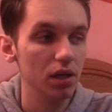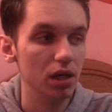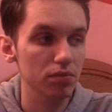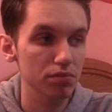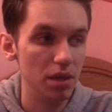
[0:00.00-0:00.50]

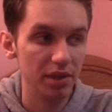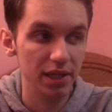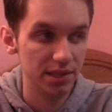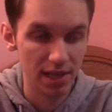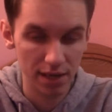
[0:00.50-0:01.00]
Maybe he
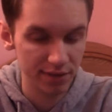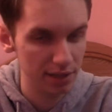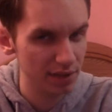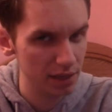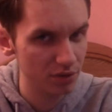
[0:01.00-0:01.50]
didn't have a,
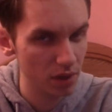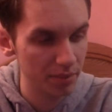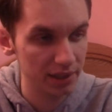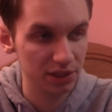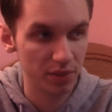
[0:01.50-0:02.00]
have a
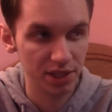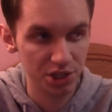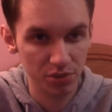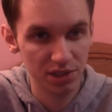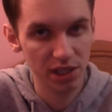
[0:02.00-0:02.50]
weapon, that's why
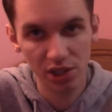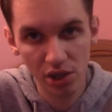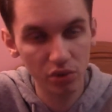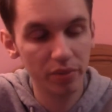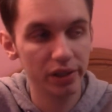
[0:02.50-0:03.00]
she was like,
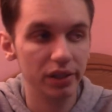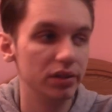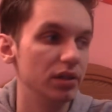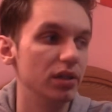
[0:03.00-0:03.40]
no, but